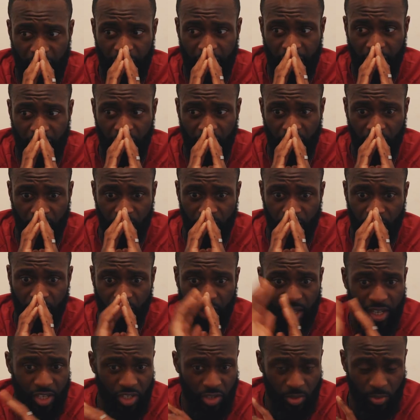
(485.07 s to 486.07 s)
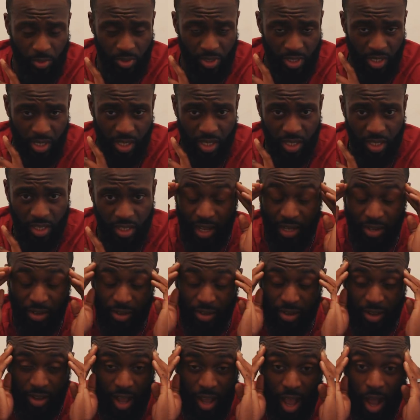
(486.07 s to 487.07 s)
and Nisha wasn't here, I don't
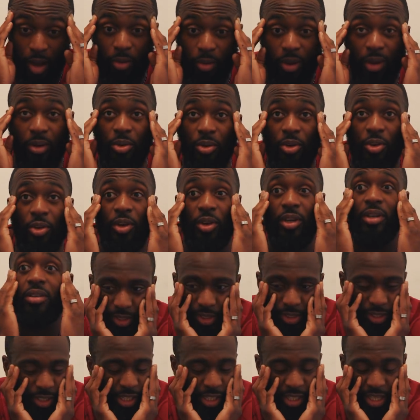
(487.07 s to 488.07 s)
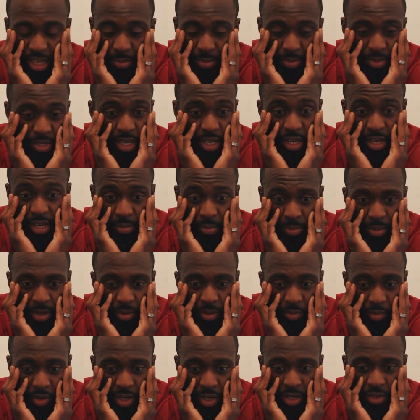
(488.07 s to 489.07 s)
know how I would do it. I keep saying it, but I
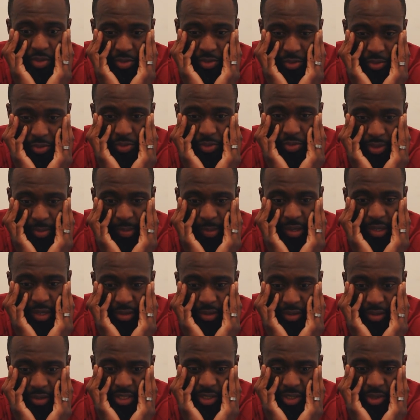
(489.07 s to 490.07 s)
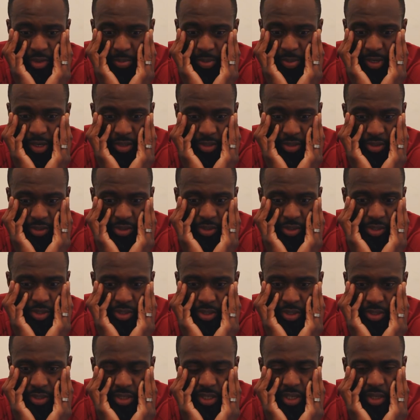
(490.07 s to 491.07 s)
really do commend single parents,
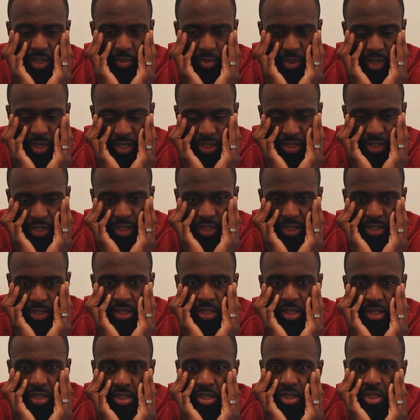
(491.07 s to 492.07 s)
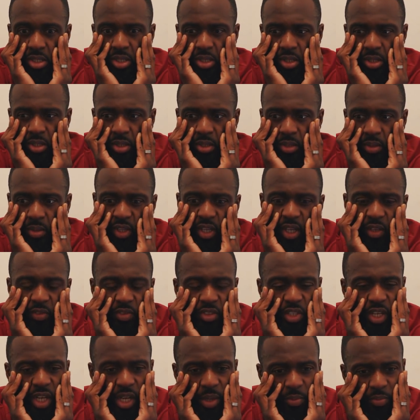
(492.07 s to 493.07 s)
because to get work done, to have
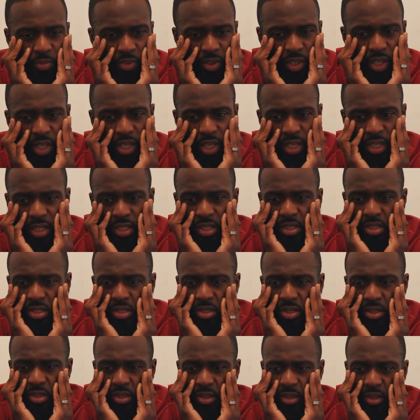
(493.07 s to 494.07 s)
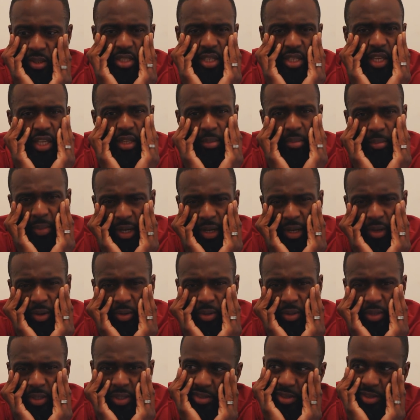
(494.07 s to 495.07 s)
time for kids, to take them
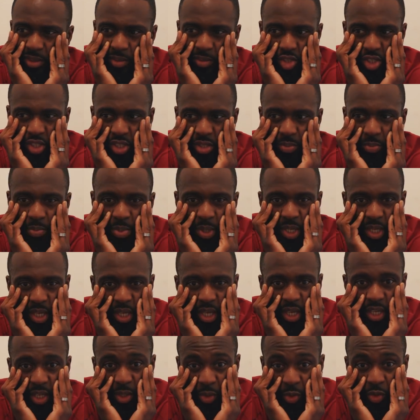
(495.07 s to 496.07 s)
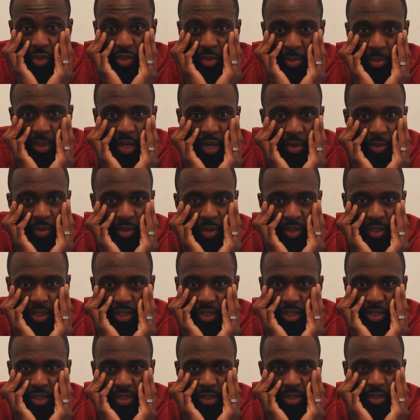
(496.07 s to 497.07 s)
out, to just be a good parent,
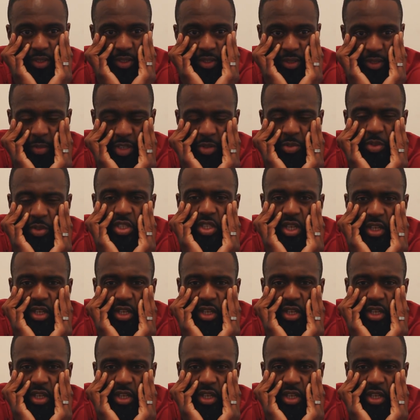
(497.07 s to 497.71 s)
it's... Must